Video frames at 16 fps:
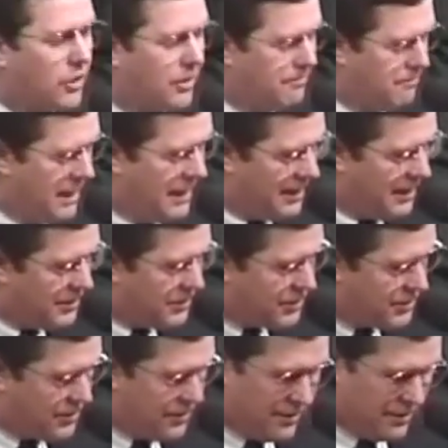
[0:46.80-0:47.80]

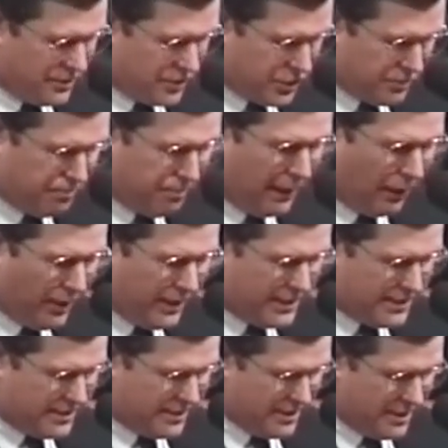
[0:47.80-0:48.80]
tremendous
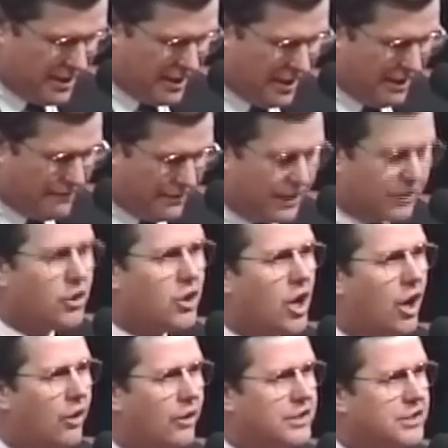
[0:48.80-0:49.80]
spirit of
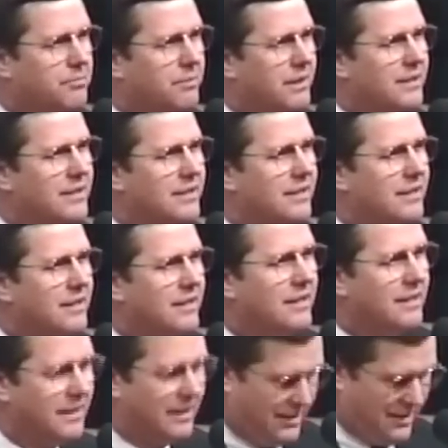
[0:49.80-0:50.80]
encouragement
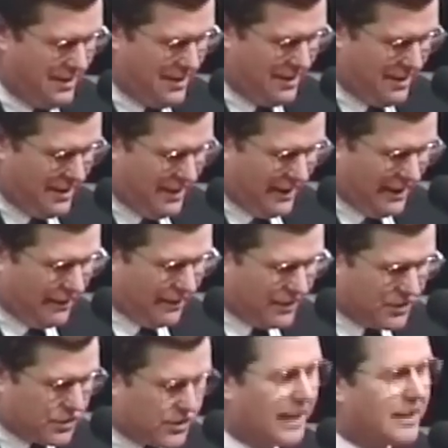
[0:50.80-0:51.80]
in
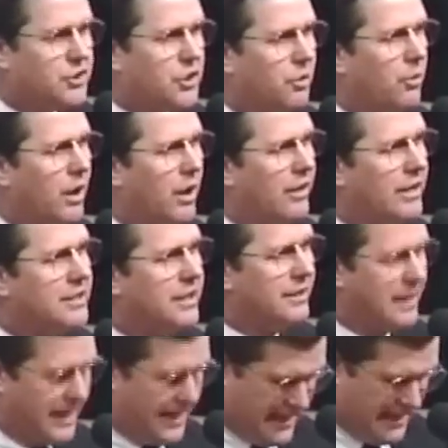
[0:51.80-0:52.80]
this sanctuary
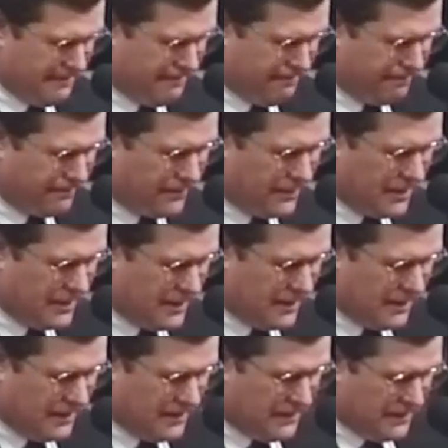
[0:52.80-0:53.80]
today.
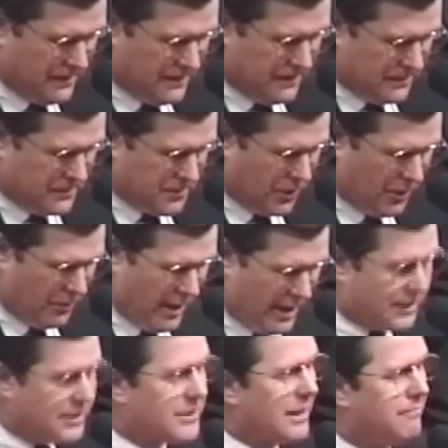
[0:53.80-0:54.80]
Turn
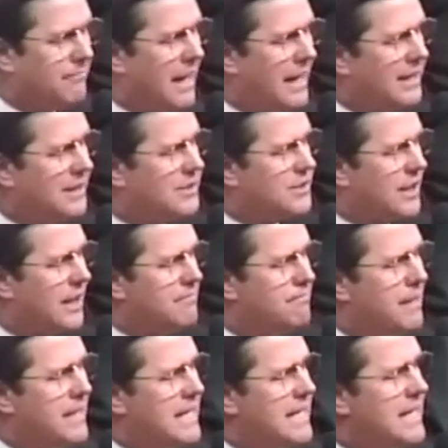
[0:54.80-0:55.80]
around to somebody and say,
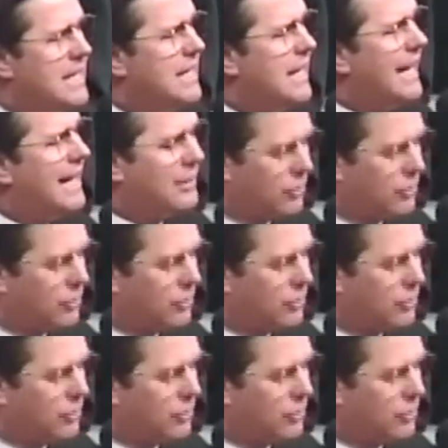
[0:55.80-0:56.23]
be